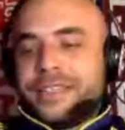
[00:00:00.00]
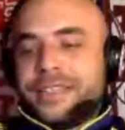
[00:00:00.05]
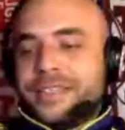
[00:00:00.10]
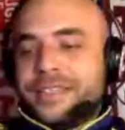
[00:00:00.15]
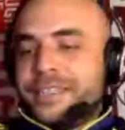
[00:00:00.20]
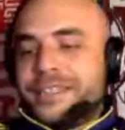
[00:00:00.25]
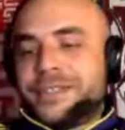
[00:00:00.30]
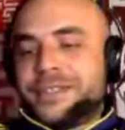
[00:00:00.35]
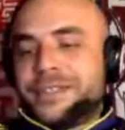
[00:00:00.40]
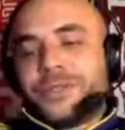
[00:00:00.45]

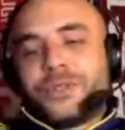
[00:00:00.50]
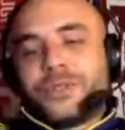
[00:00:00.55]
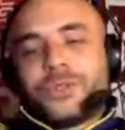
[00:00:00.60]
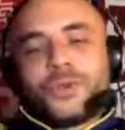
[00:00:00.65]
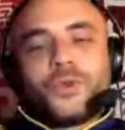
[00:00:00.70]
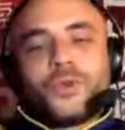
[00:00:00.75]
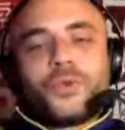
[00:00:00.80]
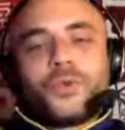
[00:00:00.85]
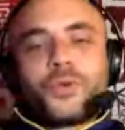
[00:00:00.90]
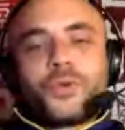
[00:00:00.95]
man,
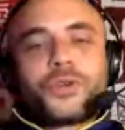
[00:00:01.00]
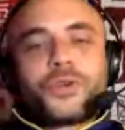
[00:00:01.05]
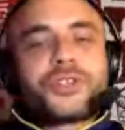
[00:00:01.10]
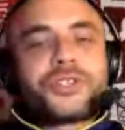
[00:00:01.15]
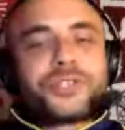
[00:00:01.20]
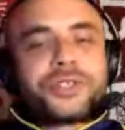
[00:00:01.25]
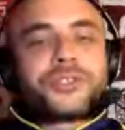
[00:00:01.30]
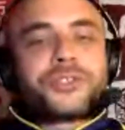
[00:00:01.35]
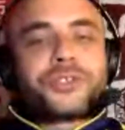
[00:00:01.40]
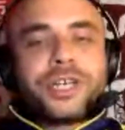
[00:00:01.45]

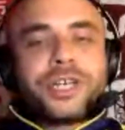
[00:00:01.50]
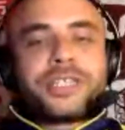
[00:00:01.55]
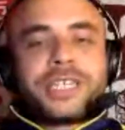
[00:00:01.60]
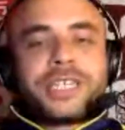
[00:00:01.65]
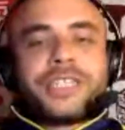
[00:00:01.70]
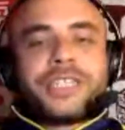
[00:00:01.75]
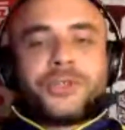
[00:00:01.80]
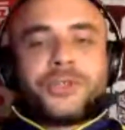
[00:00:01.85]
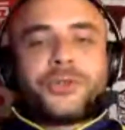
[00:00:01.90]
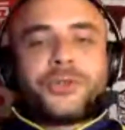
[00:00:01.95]
we're still trying to
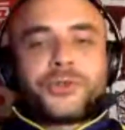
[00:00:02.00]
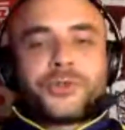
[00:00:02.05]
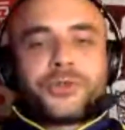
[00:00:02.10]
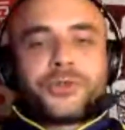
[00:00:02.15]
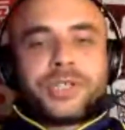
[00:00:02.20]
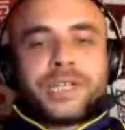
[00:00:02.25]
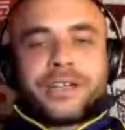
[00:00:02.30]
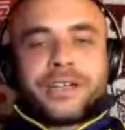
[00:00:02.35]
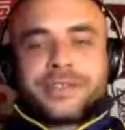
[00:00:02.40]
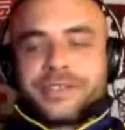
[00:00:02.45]
get used
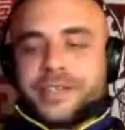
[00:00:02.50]
to it